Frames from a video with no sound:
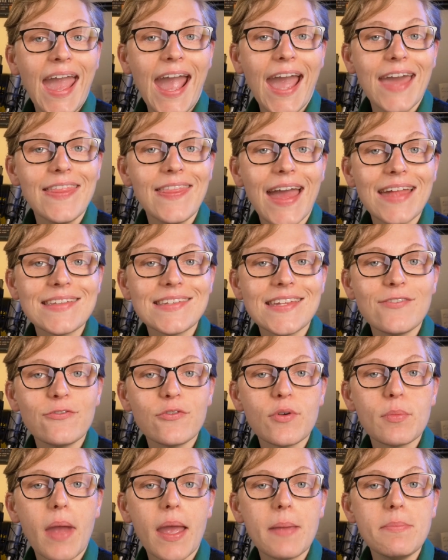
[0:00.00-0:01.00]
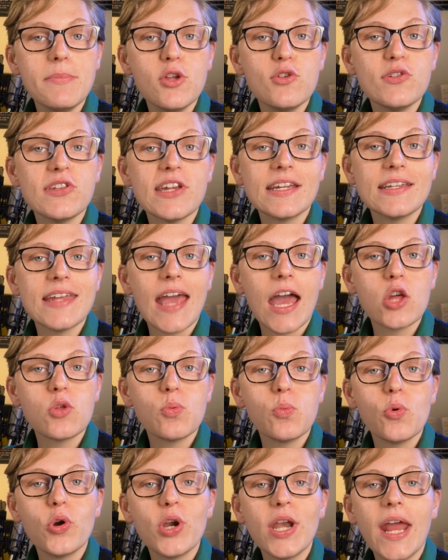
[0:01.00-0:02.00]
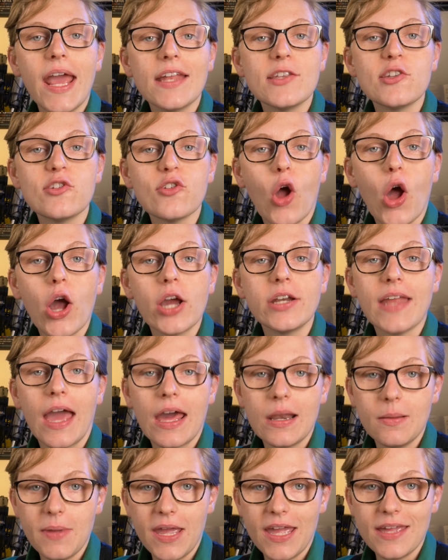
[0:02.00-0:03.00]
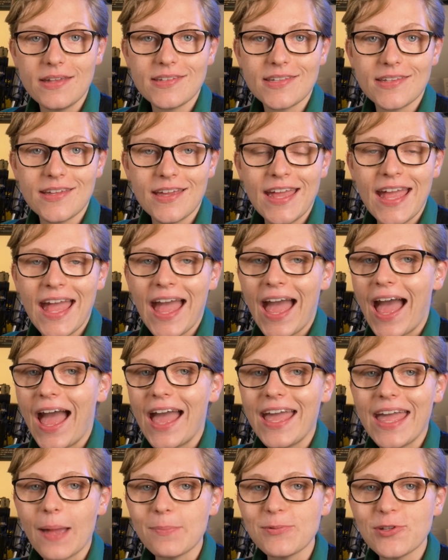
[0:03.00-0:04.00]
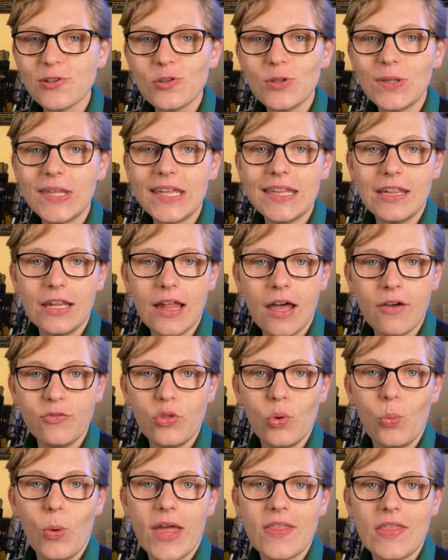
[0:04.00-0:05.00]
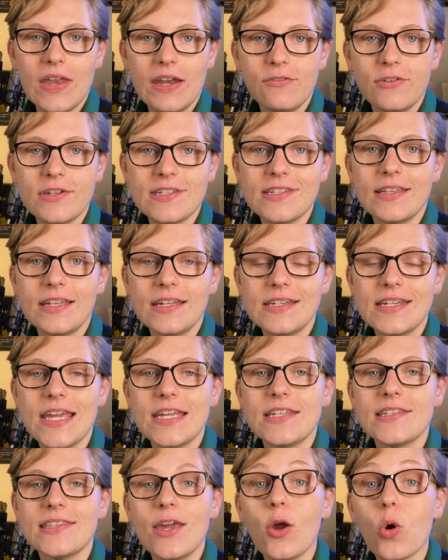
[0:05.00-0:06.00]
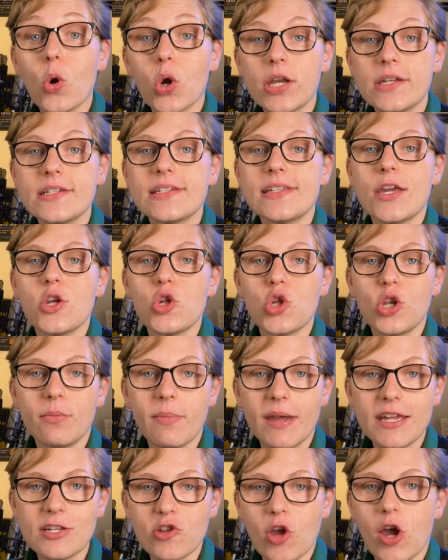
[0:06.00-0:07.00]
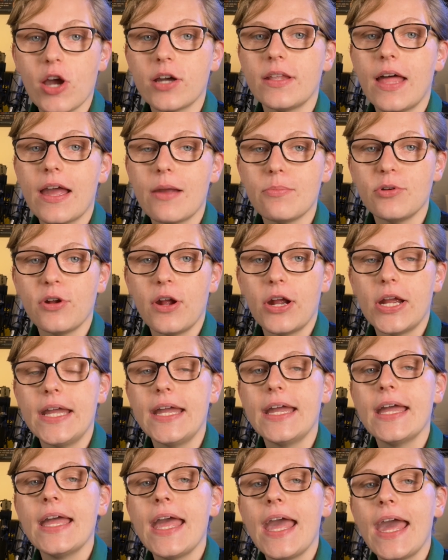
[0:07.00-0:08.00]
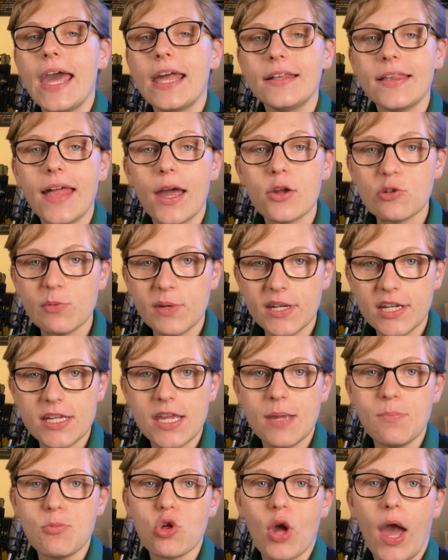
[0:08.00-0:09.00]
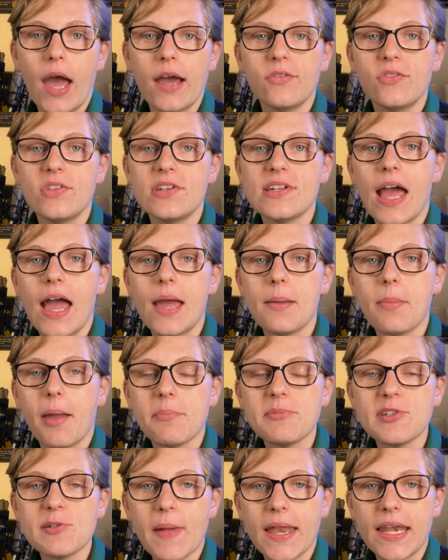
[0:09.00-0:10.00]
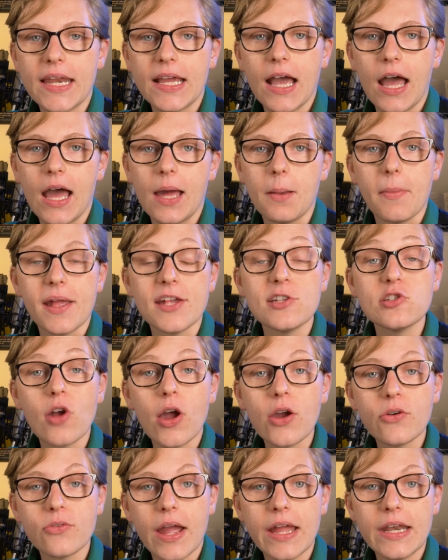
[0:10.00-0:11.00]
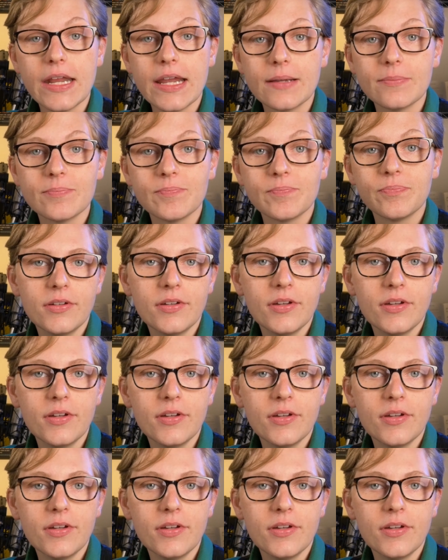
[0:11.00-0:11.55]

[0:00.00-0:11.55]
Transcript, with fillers: And that's it for my music dashboard and song database. I absolutely love the way that it facilitates the organization of my song library and allows me to keep track of the time I'm spending on my songwriting.